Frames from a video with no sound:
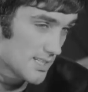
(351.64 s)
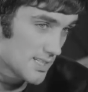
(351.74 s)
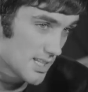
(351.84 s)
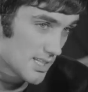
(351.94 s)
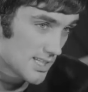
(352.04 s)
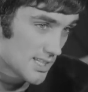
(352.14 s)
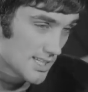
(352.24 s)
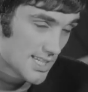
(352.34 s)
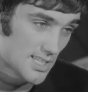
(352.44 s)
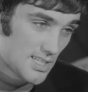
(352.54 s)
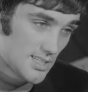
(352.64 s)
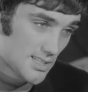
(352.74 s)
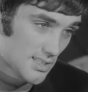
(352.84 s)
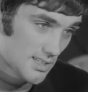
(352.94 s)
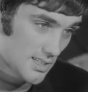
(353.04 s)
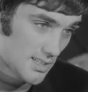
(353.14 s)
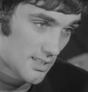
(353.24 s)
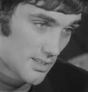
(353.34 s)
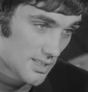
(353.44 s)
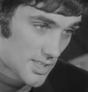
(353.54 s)
a league
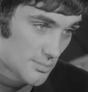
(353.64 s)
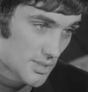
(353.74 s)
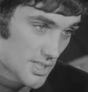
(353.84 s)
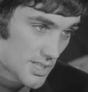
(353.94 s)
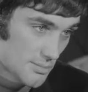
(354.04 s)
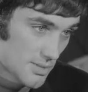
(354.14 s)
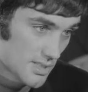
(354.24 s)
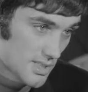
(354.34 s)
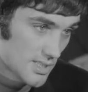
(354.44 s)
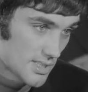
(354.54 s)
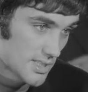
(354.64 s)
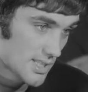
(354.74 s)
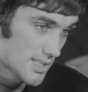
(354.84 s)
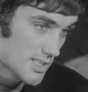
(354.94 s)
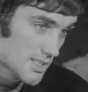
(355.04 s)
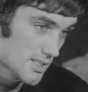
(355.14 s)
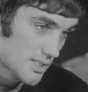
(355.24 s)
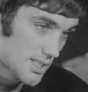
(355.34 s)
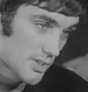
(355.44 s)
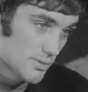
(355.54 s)
championship it's
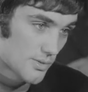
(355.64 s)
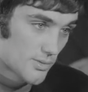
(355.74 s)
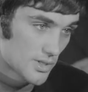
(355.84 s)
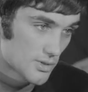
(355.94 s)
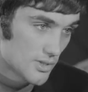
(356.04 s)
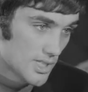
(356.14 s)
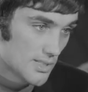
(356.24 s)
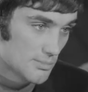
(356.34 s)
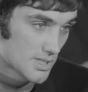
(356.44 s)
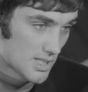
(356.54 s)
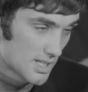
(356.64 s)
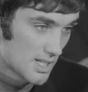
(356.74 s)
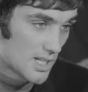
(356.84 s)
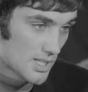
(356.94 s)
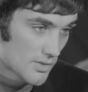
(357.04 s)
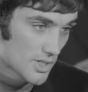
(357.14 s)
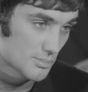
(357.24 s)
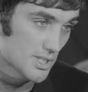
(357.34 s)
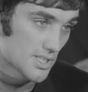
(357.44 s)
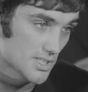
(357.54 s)
taking over 42 games, and you've got to
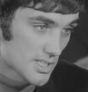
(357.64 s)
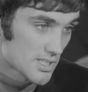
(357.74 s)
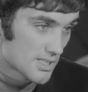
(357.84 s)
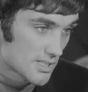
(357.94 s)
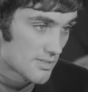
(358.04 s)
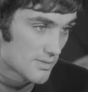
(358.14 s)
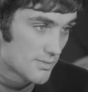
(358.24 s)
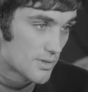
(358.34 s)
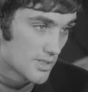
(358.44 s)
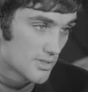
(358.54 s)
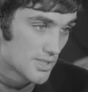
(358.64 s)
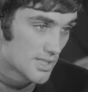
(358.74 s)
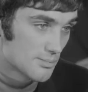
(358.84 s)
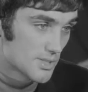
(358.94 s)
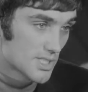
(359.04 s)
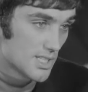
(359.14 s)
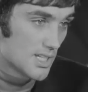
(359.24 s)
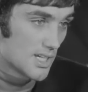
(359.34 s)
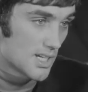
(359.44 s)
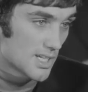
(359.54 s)
be consistent for 42 games.
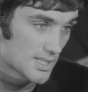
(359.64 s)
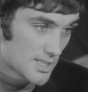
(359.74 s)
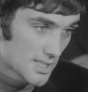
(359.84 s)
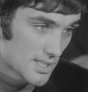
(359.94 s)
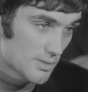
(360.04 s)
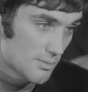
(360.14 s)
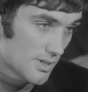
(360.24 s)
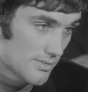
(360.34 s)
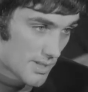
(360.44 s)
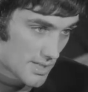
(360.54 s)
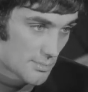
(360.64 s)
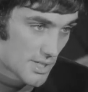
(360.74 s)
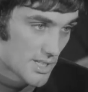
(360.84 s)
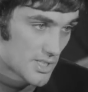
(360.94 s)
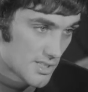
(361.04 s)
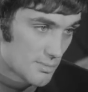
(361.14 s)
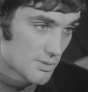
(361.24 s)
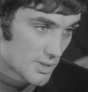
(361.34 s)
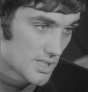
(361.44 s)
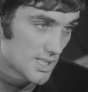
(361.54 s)
And we feel it's a bigger achievement
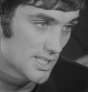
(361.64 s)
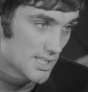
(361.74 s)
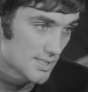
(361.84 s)
to win the league.